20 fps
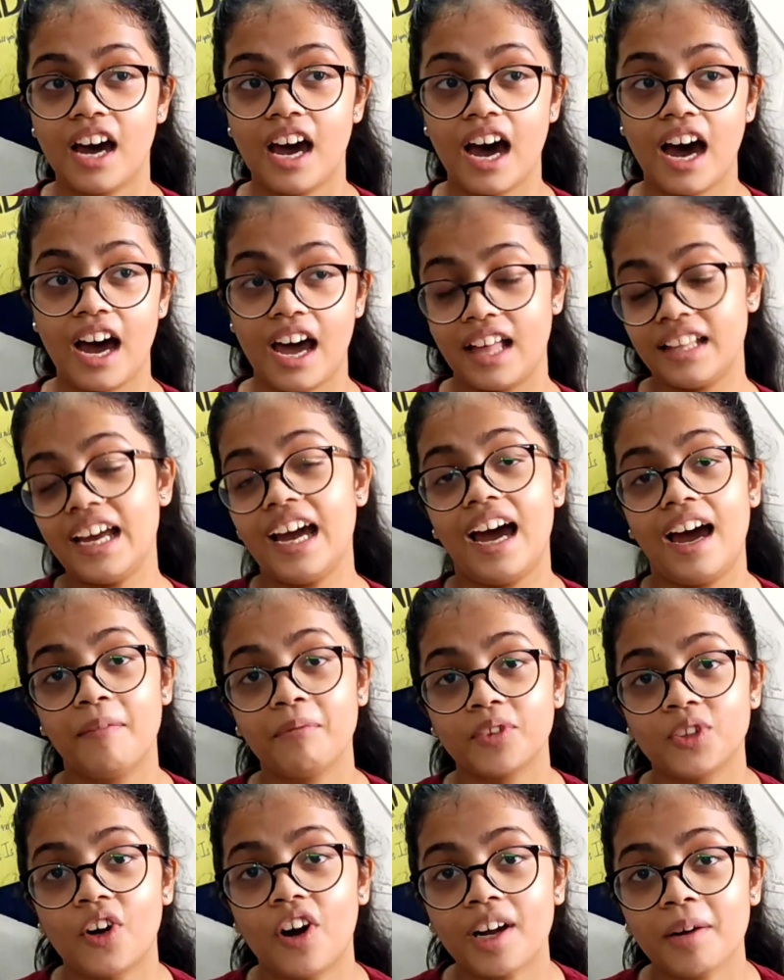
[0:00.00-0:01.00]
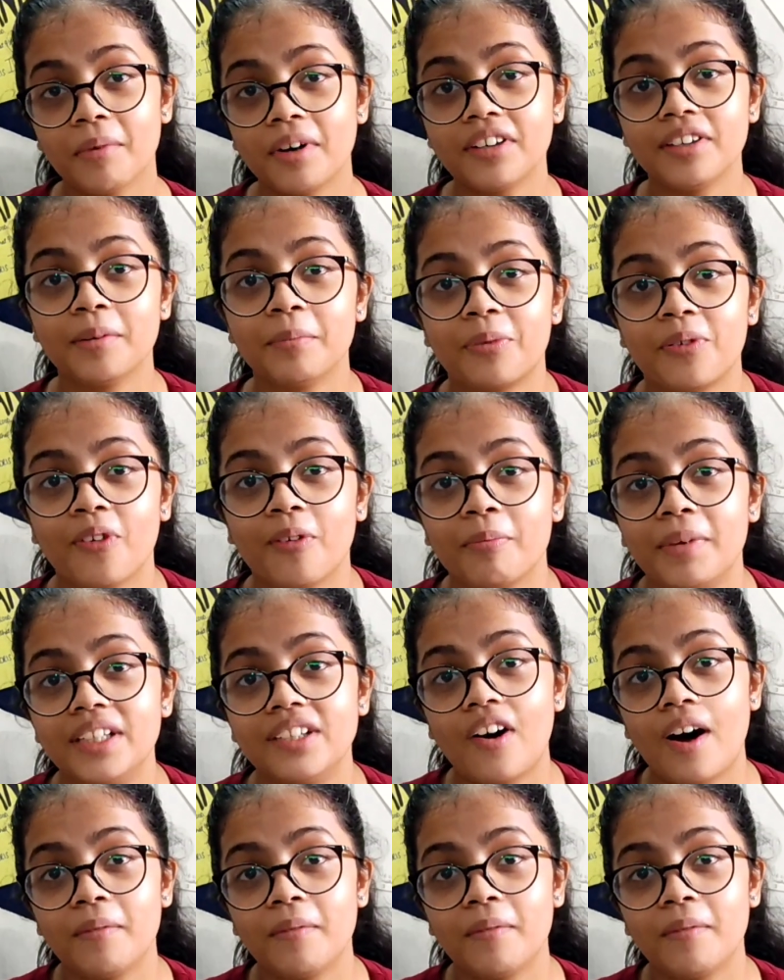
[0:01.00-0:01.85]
Yeah, I'm talking about improvement.